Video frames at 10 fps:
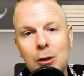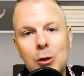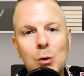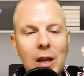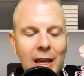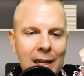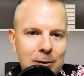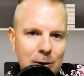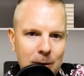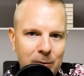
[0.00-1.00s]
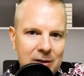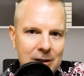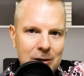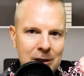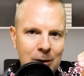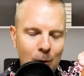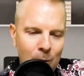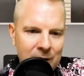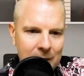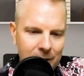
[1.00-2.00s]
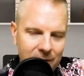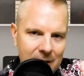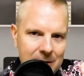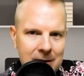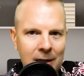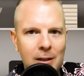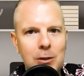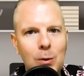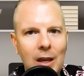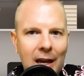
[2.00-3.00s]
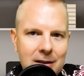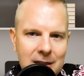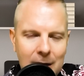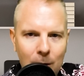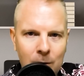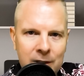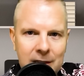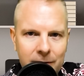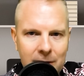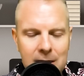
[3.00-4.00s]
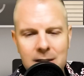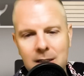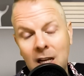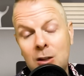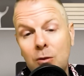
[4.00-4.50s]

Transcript: You enter the position only if this, you exit only if this, and you